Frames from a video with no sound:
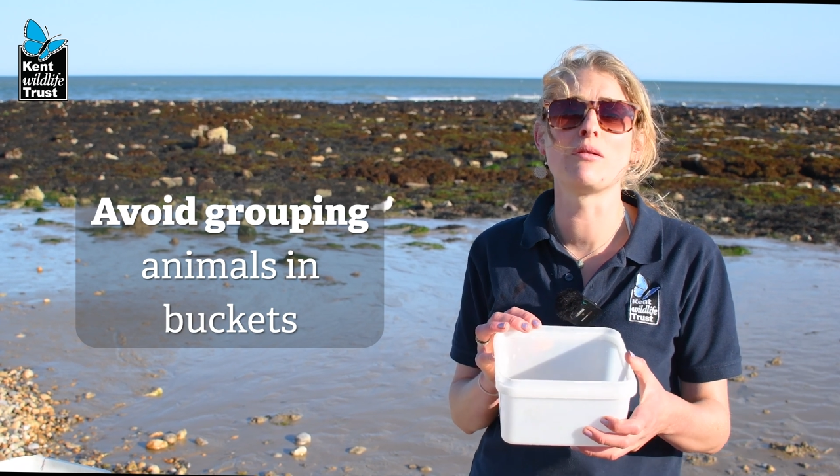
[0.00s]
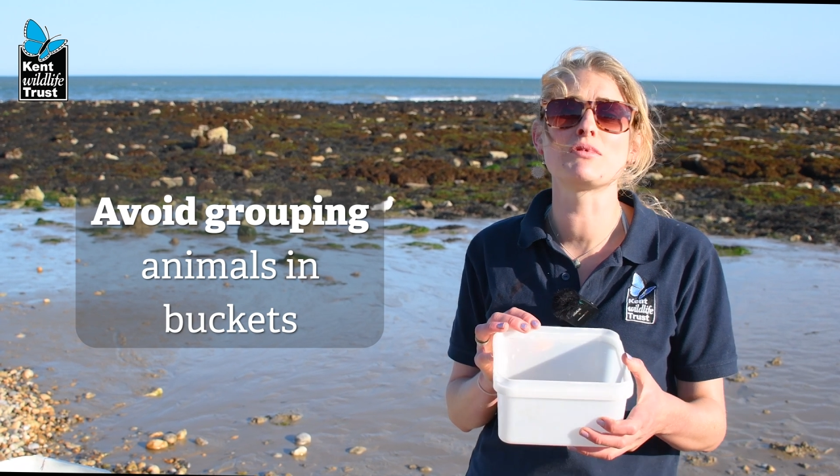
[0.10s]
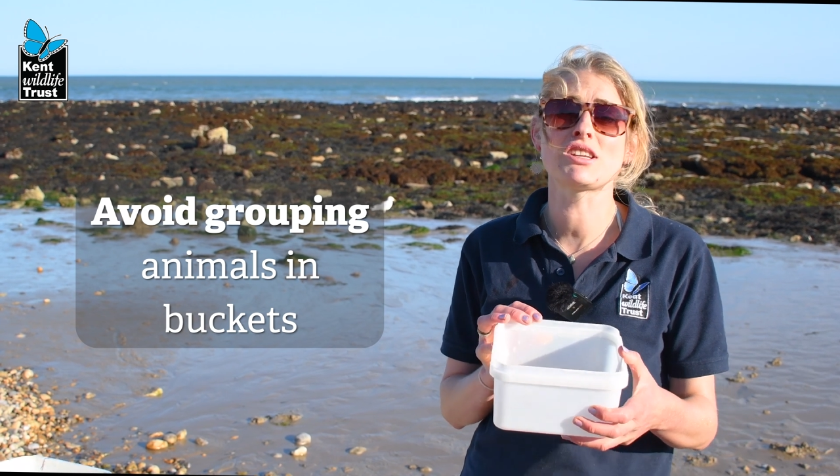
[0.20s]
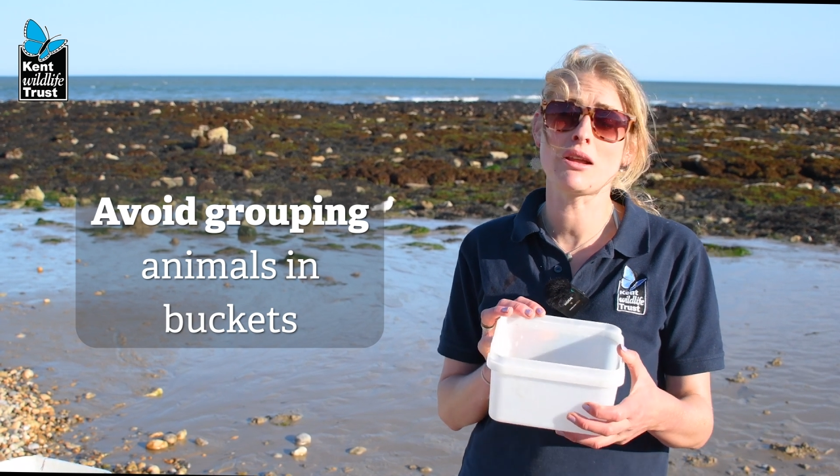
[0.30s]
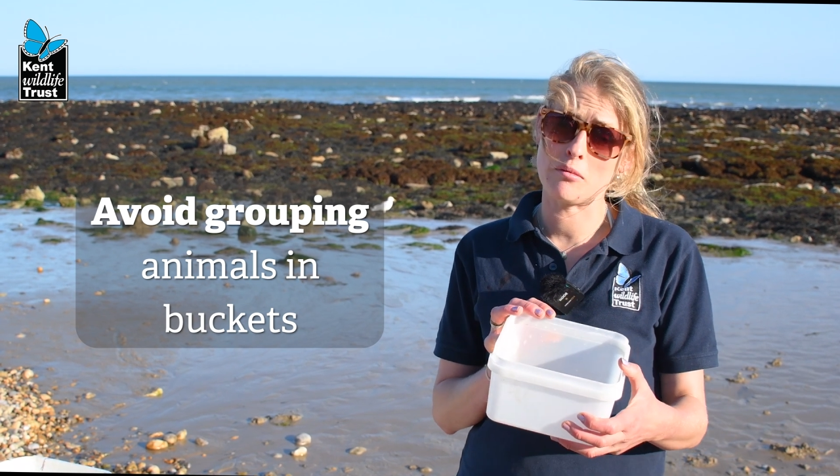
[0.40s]

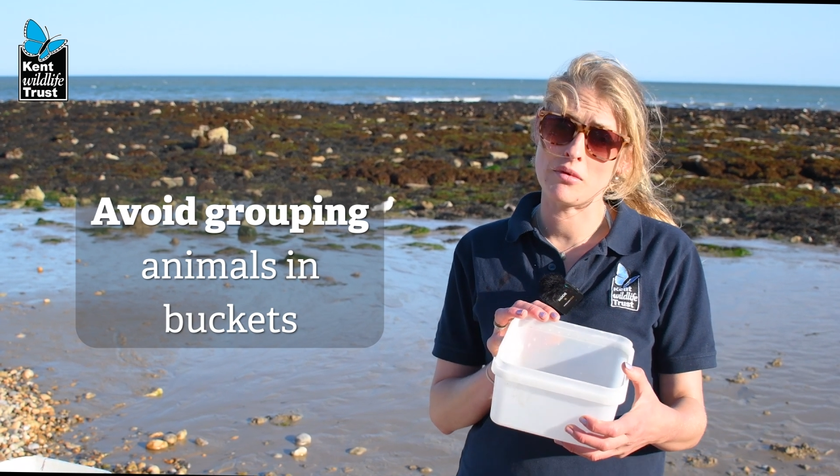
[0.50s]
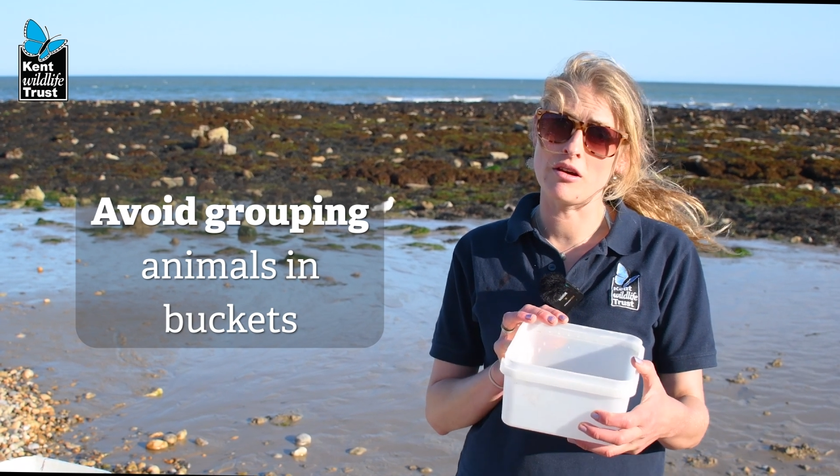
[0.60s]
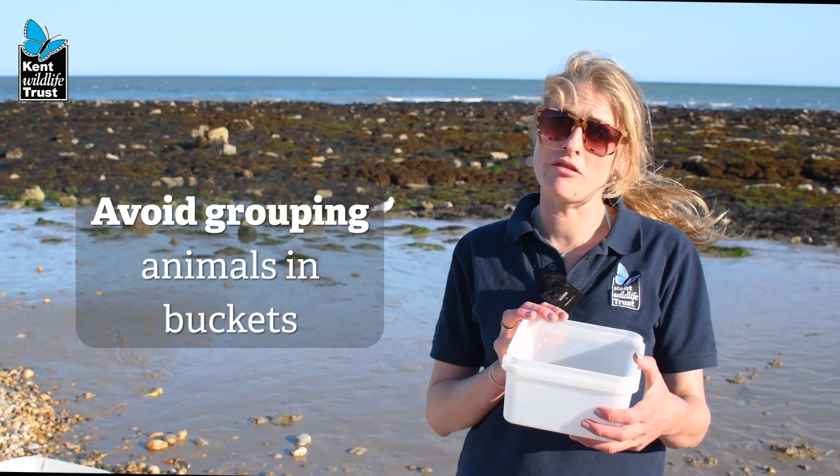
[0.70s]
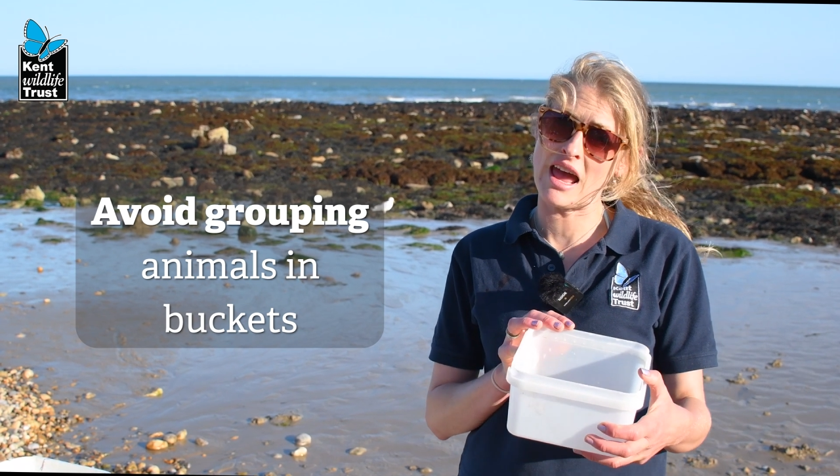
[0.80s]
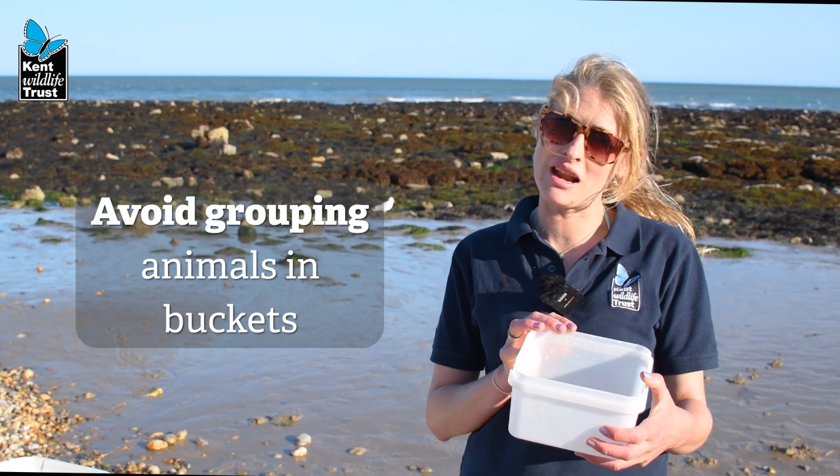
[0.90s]
Some
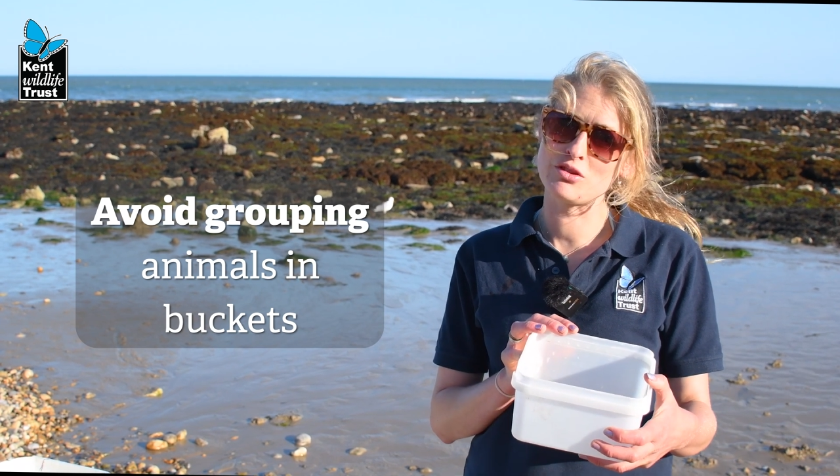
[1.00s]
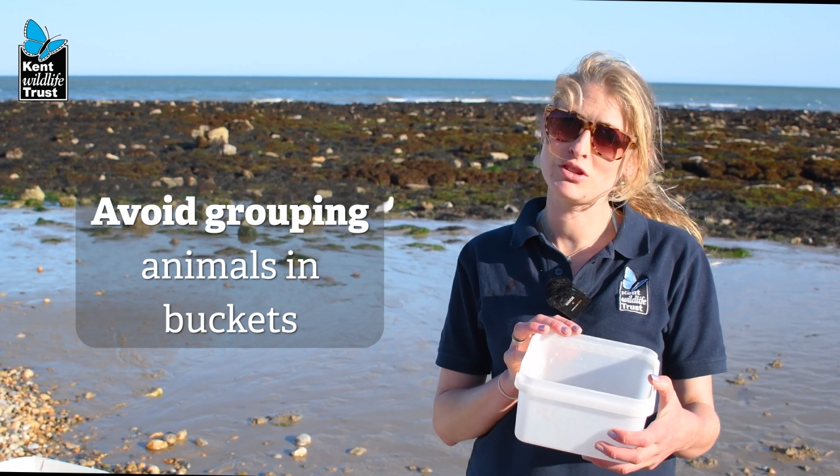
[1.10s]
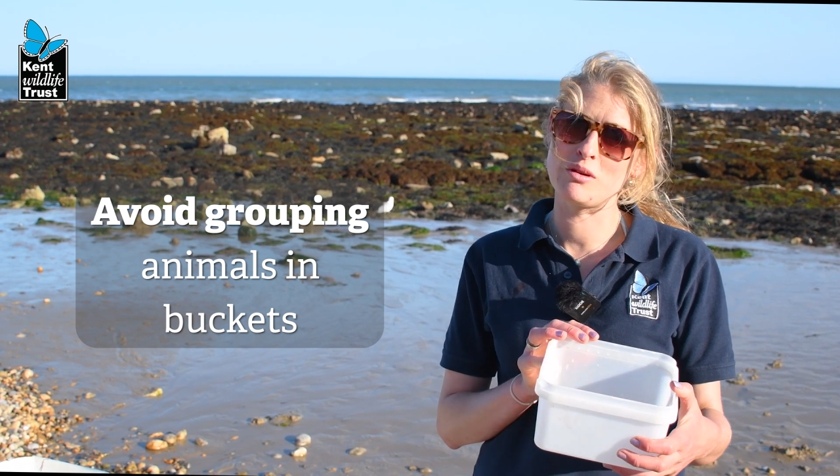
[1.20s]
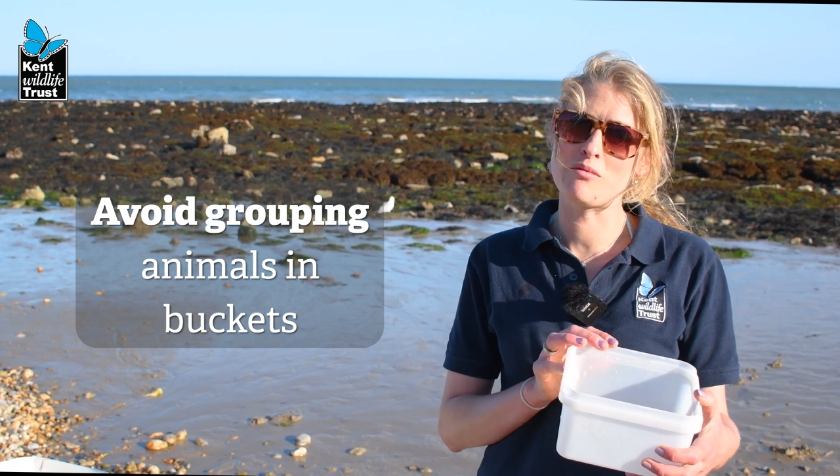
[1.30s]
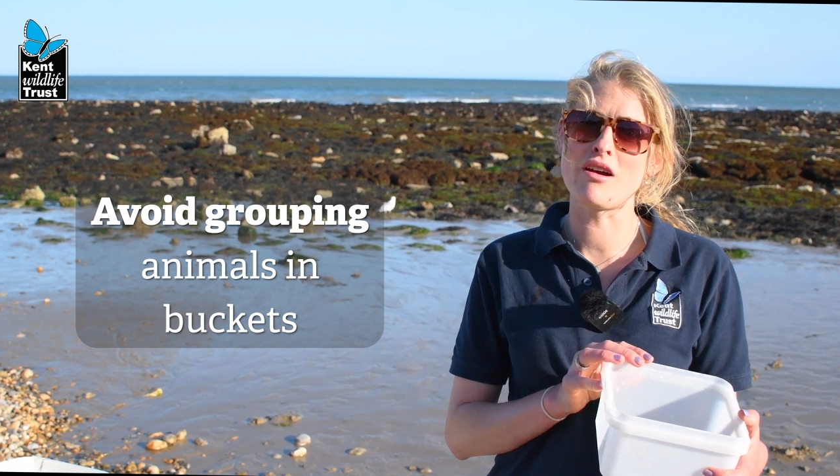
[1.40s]
of the animals
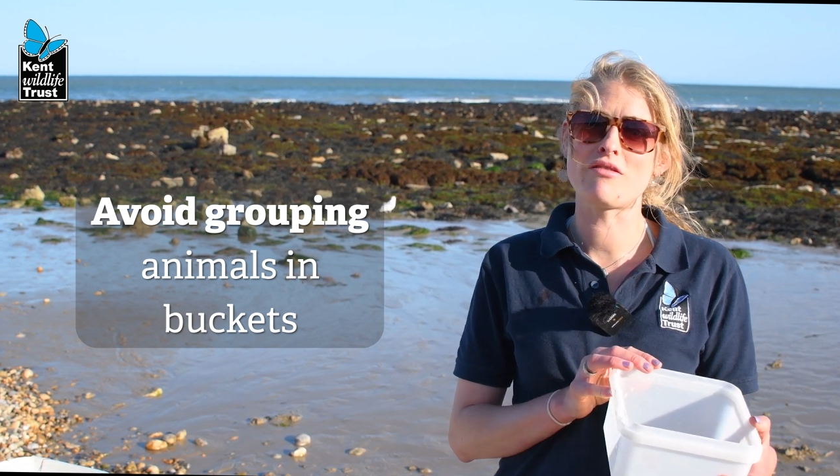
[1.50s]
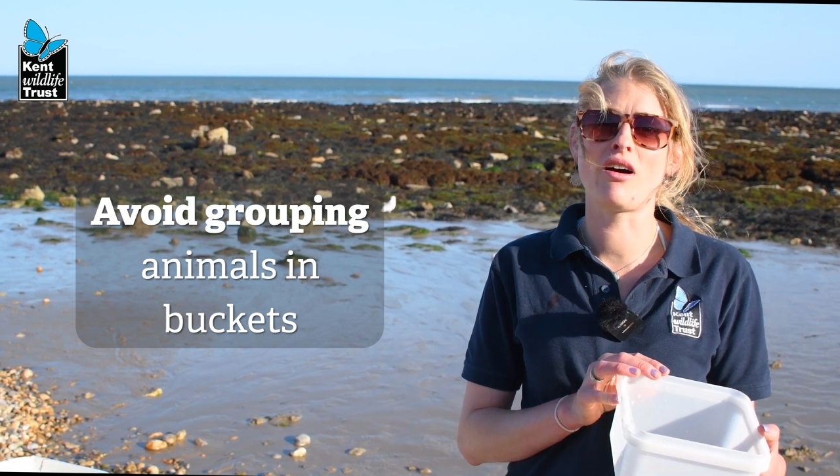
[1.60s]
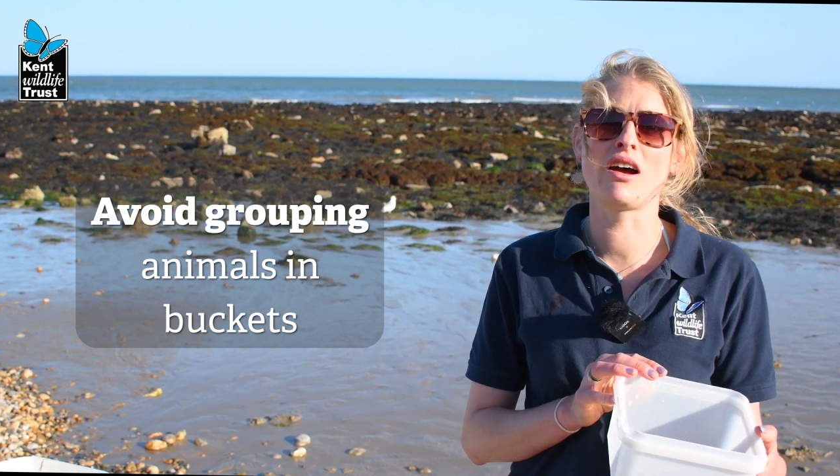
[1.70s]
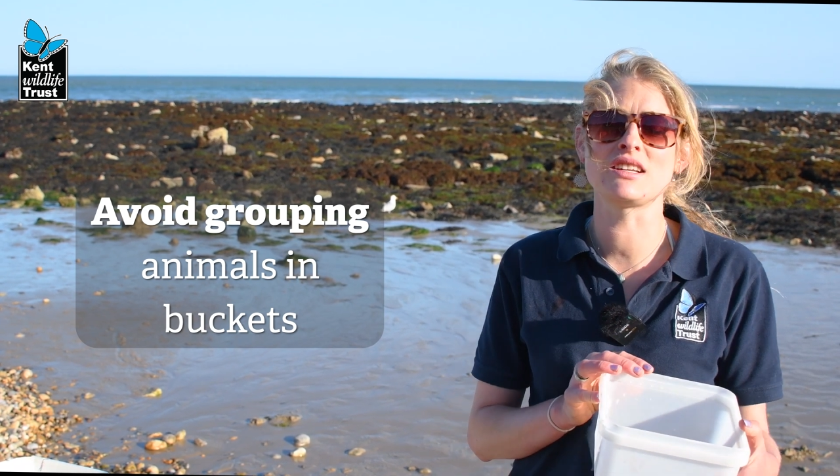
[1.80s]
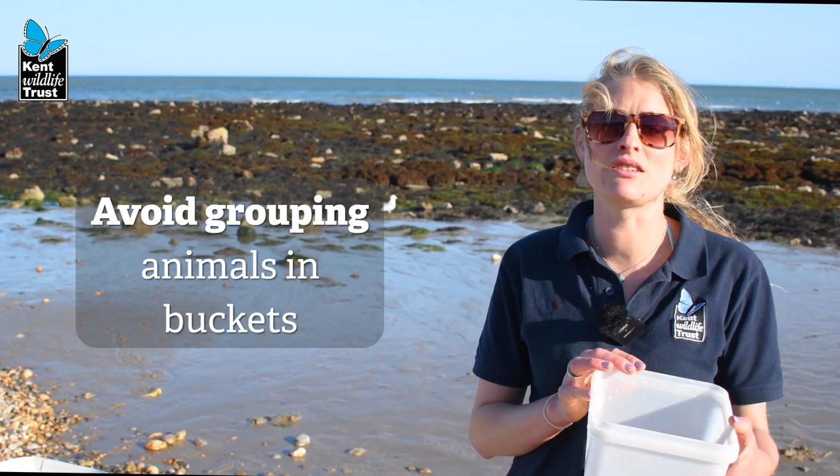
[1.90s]
that we might
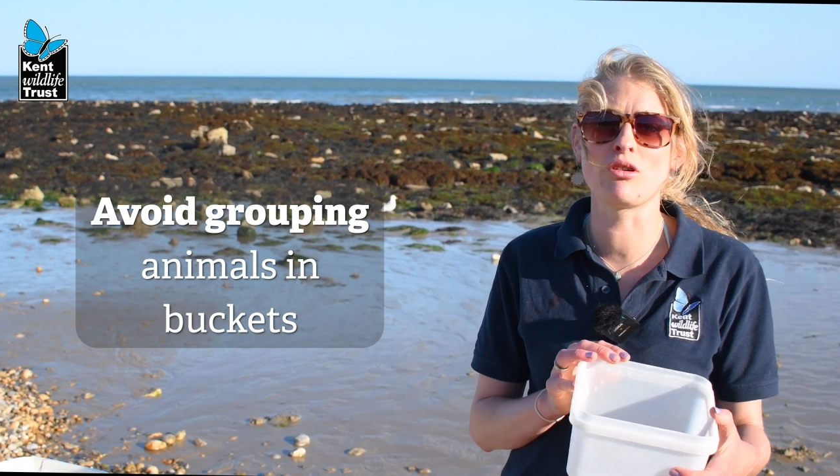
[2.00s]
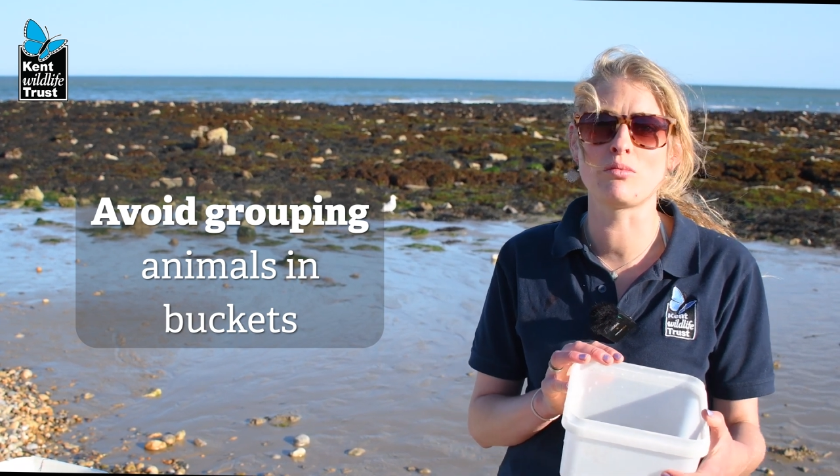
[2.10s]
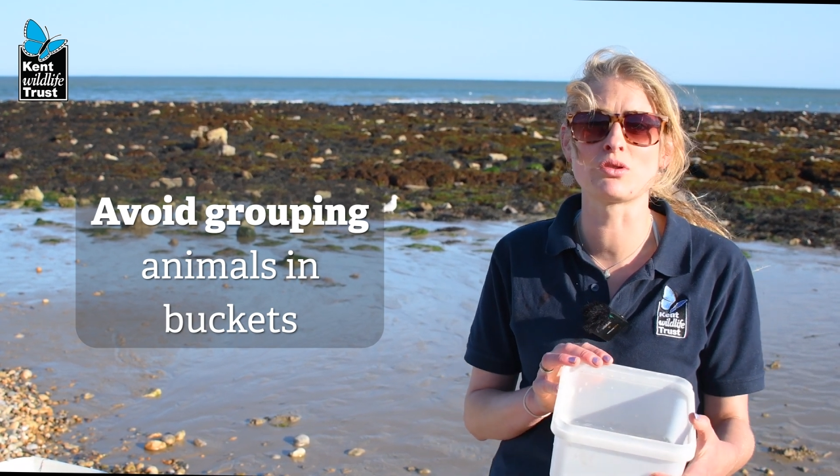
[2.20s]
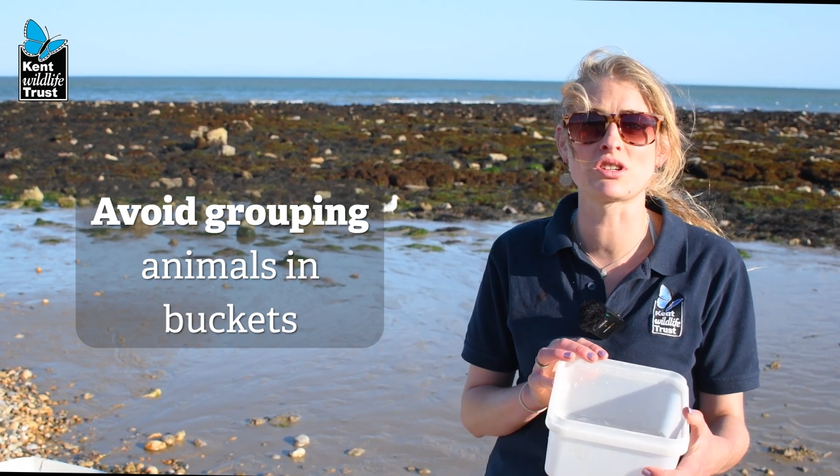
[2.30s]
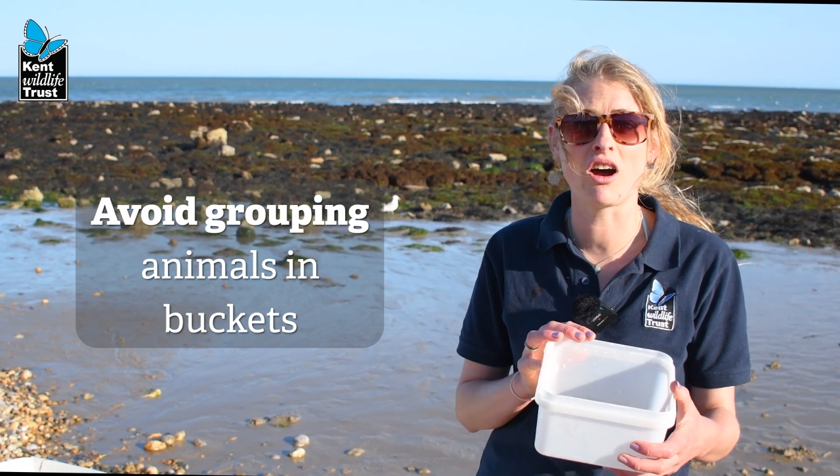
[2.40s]
find in the rock pools are